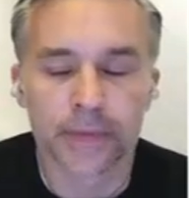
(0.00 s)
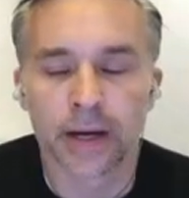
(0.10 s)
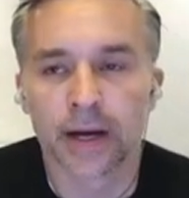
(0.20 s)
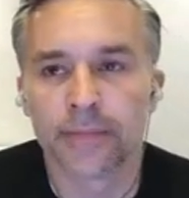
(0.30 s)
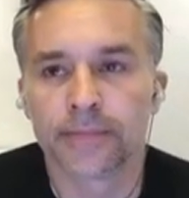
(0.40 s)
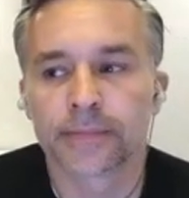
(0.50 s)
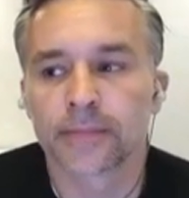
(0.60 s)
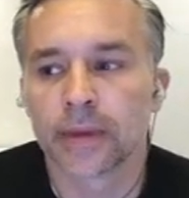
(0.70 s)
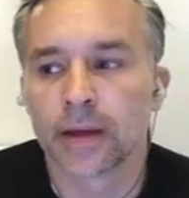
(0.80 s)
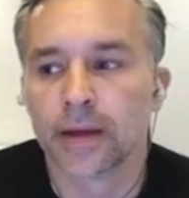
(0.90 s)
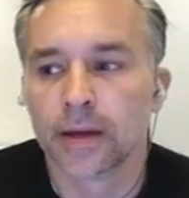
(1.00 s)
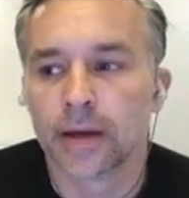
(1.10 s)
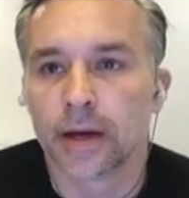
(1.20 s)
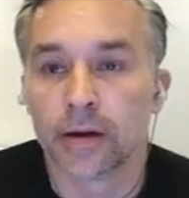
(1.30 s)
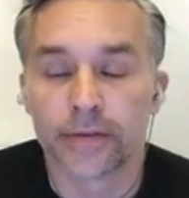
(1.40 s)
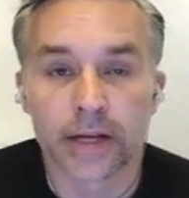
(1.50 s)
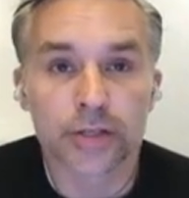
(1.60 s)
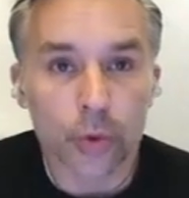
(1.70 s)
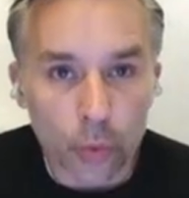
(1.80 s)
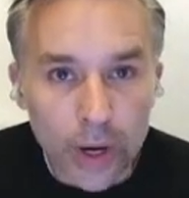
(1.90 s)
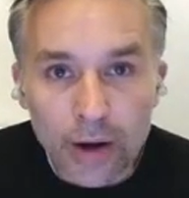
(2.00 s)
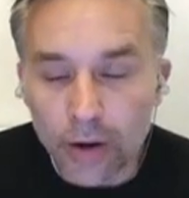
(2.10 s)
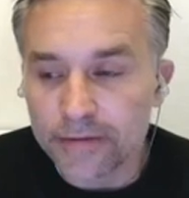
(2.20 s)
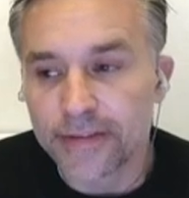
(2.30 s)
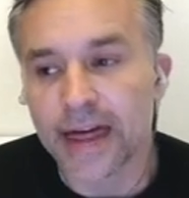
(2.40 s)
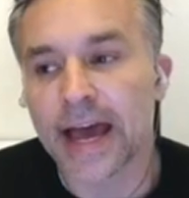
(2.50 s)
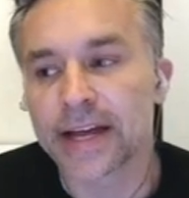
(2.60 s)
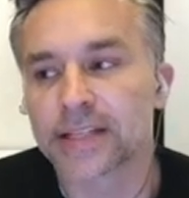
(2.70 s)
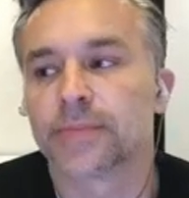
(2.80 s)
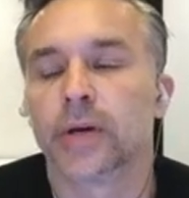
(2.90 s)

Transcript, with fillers: Um, I don't know if you guys are aware of that,